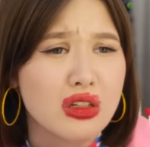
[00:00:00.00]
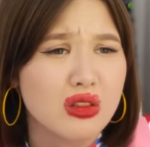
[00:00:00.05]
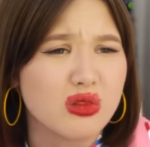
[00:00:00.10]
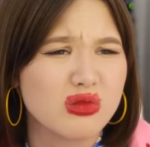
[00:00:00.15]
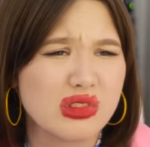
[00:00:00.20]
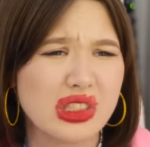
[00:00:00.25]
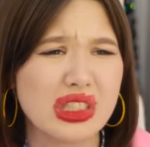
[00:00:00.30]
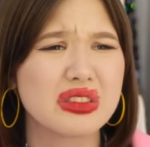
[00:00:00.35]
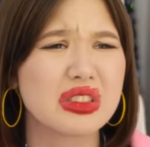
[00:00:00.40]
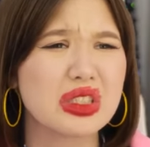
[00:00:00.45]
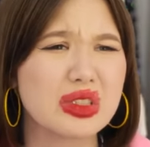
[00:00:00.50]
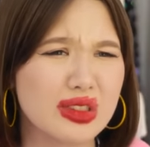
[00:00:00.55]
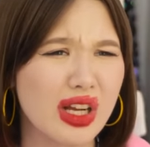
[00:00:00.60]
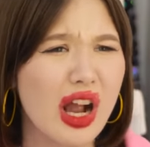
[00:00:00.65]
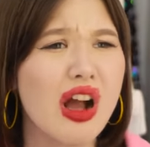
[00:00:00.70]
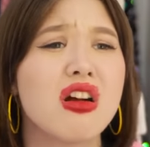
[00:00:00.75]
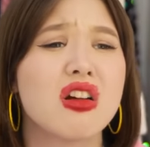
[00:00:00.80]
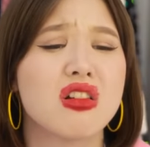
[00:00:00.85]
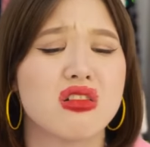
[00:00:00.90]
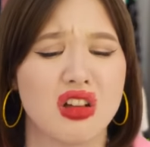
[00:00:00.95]
Who am I
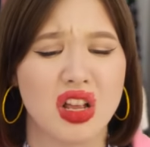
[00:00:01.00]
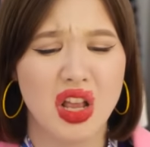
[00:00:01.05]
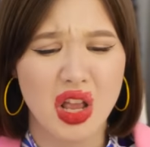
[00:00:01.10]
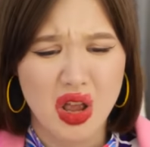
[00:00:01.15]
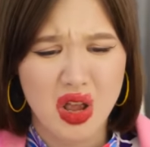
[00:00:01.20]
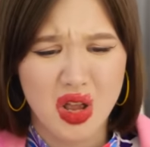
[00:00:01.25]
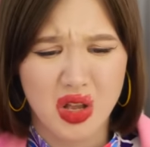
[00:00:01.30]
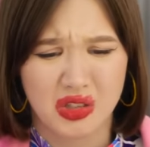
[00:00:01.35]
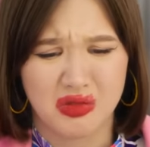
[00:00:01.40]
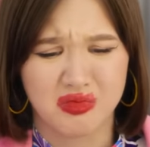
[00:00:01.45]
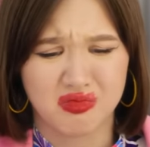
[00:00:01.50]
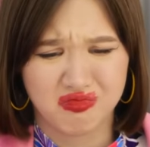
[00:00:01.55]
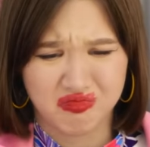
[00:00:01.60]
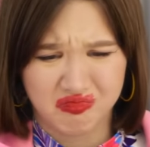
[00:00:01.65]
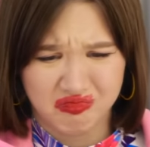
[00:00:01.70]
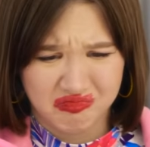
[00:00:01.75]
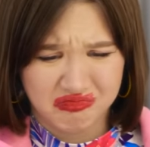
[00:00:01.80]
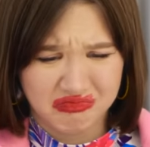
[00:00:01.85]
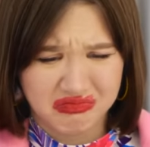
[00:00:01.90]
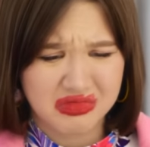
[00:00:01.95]
kidding? I look
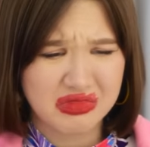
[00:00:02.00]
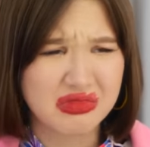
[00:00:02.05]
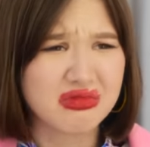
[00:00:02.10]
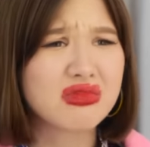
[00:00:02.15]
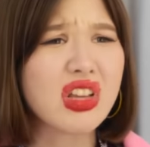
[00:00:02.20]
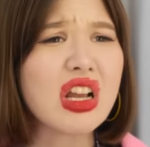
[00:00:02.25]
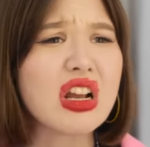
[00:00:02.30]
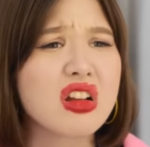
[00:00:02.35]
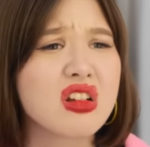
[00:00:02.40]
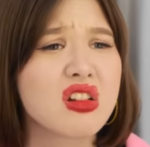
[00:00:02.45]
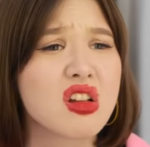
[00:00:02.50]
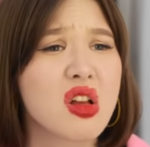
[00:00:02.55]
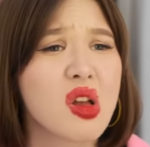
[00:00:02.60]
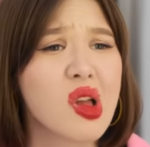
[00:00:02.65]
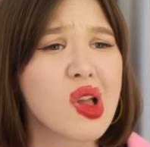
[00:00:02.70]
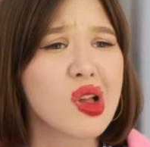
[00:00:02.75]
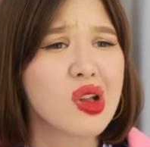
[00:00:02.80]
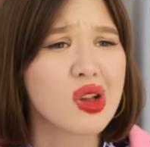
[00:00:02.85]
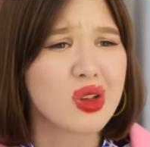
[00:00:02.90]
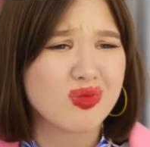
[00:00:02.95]
like a
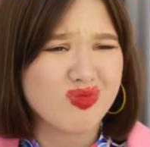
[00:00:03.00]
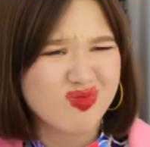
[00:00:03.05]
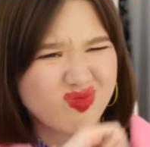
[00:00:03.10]
clown.